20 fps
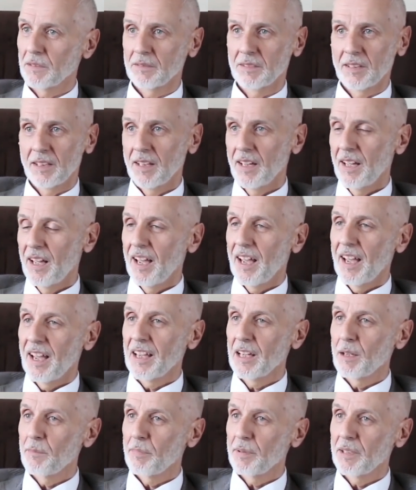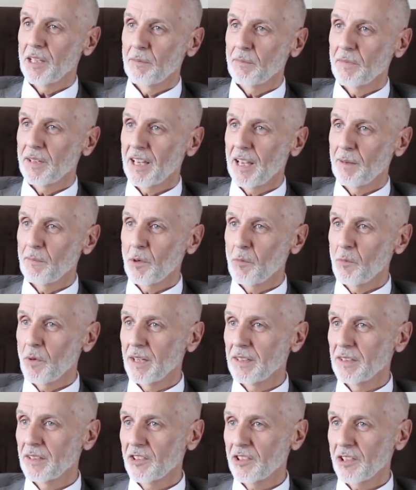and 8 p.m. came and
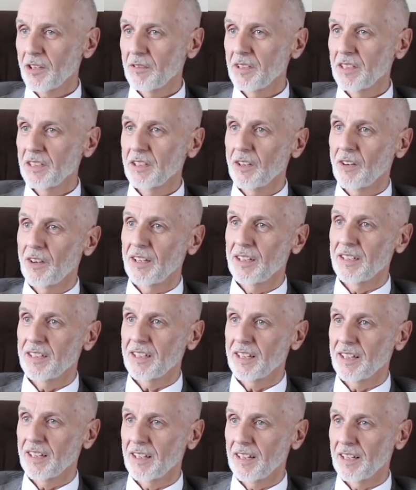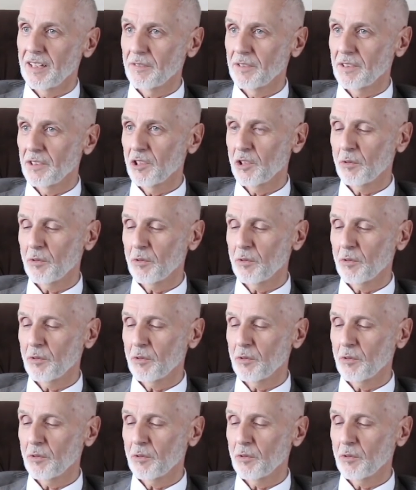went, and so did 9, 10, 11,